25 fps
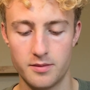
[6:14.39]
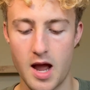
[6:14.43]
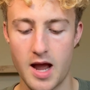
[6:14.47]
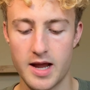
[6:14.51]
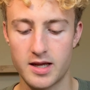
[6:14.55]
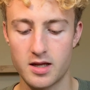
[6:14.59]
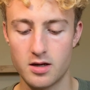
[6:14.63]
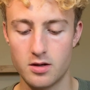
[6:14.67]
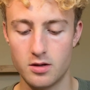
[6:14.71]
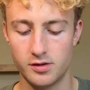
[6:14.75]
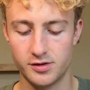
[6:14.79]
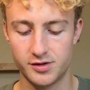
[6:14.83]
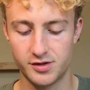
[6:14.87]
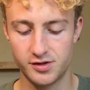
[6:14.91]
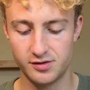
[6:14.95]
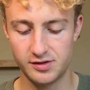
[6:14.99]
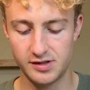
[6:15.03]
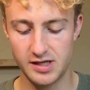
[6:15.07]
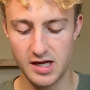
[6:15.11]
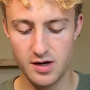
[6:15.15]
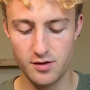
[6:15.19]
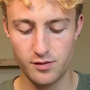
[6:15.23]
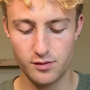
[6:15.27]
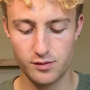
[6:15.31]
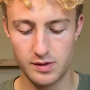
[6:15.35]
I can also
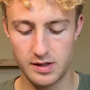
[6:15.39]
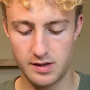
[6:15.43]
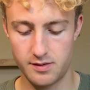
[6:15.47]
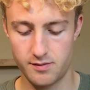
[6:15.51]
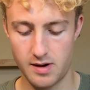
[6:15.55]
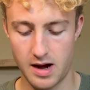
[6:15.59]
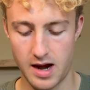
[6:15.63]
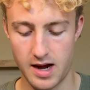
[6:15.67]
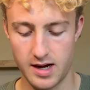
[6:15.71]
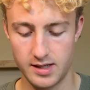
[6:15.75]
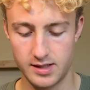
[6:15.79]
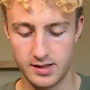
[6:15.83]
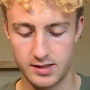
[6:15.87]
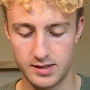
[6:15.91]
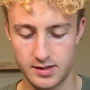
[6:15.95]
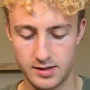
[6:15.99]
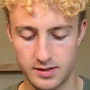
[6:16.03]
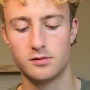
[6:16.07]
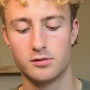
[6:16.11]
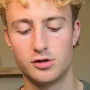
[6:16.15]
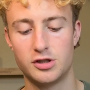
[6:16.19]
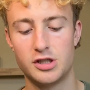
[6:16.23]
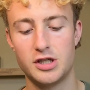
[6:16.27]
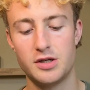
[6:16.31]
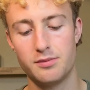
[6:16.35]
say rewrite.
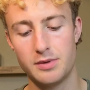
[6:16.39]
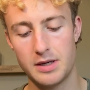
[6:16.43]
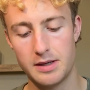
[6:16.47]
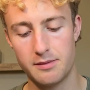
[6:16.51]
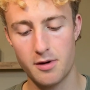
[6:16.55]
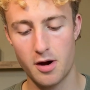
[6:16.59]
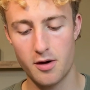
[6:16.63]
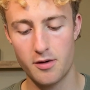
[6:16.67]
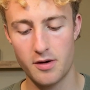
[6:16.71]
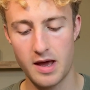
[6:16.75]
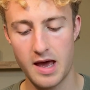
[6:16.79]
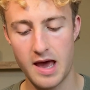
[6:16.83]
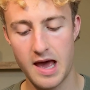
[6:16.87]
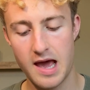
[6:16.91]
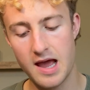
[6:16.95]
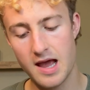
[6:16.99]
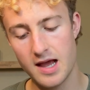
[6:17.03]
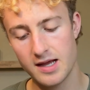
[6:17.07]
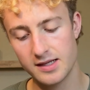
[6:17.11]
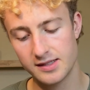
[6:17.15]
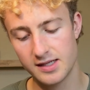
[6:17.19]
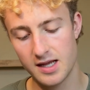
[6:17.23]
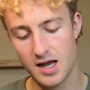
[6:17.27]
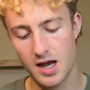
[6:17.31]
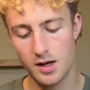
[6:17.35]
She rewrote it. Hey
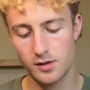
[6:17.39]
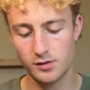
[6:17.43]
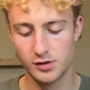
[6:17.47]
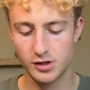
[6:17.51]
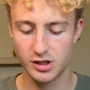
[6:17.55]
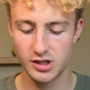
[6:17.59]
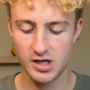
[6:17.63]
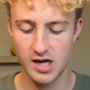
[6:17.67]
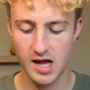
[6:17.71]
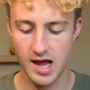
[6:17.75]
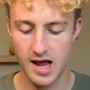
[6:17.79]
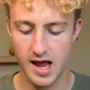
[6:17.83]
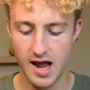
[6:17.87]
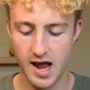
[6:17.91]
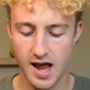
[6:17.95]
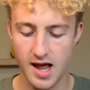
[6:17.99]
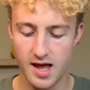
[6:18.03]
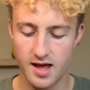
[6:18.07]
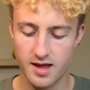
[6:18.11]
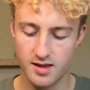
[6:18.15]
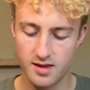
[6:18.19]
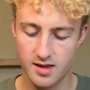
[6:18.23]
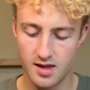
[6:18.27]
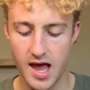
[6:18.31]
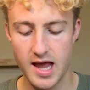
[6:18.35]
Isa, how was your day? I
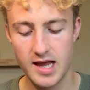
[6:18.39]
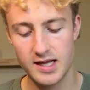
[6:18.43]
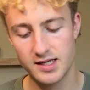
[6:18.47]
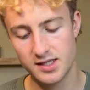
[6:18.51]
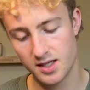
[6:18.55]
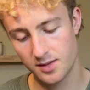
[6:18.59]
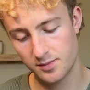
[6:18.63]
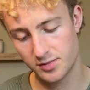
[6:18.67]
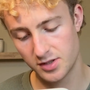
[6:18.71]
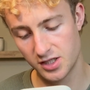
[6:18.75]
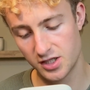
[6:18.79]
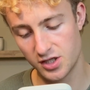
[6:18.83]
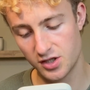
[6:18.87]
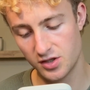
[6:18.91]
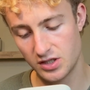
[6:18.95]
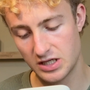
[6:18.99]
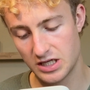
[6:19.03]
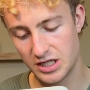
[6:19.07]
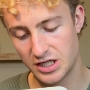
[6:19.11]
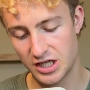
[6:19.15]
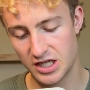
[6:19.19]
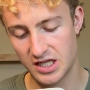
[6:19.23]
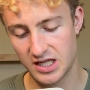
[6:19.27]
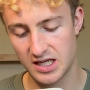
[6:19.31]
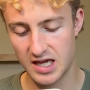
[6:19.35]
had a substitute
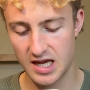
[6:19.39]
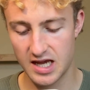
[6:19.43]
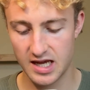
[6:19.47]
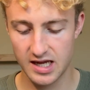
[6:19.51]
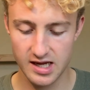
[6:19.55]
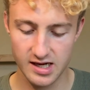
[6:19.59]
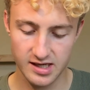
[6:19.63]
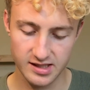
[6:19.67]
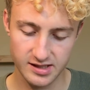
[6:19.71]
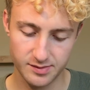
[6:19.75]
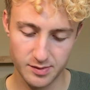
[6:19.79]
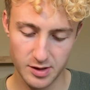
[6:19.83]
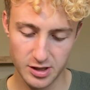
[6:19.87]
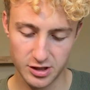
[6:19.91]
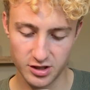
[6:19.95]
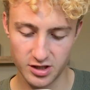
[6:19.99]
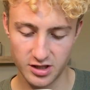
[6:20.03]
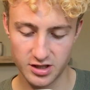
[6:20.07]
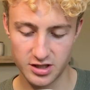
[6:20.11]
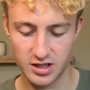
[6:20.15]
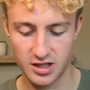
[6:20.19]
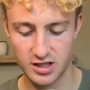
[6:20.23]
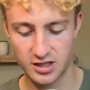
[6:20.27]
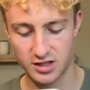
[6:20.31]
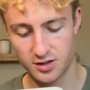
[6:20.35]
teaching gig at a special
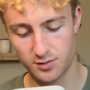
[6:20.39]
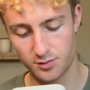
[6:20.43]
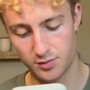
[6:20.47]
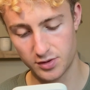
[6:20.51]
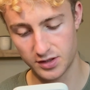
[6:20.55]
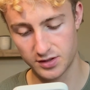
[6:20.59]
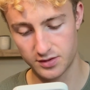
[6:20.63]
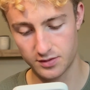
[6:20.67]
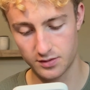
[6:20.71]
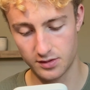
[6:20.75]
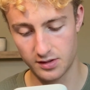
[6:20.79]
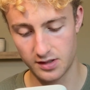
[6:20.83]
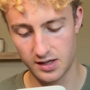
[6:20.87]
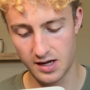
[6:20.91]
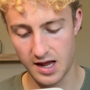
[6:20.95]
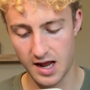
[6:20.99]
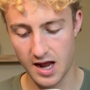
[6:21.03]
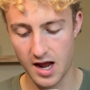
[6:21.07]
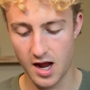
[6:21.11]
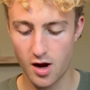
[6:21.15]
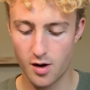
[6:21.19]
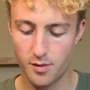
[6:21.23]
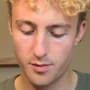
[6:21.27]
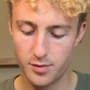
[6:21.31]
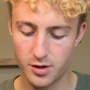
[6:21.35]
education preschool today.
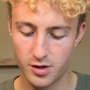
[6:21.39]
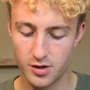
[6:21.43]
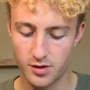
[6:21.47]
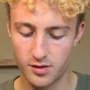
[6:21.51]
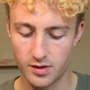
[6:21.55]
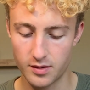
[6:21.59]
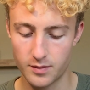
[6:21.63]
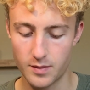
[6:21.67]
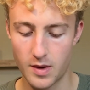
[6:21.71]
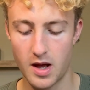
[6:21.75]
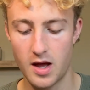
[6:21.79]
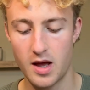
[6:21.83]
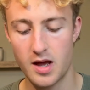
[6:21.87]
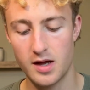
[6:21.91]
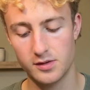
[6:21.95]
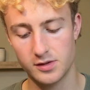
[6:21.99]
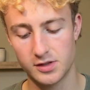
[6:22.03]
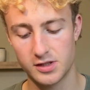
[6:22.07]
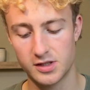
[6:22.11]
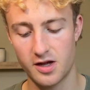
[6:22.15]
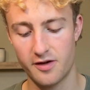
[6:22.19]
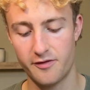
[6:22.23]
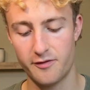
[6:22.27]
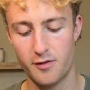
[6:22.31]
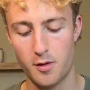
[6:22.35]
I hope you're doing well. How was
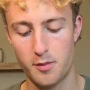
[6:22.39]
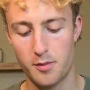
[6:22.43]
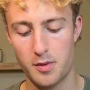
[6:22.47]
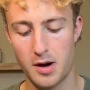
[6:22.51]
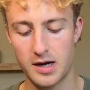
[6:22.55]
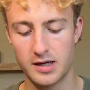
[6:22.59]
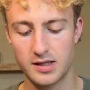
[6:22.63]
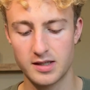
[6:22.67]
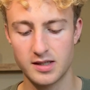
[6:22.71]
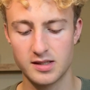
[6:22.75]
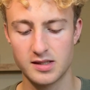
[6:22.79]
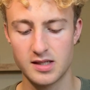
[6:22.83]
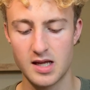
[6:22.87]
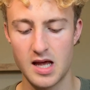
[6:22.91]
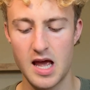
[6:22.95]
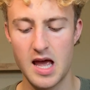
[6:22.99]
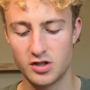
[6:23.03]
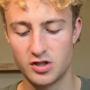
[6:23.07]
softball practice?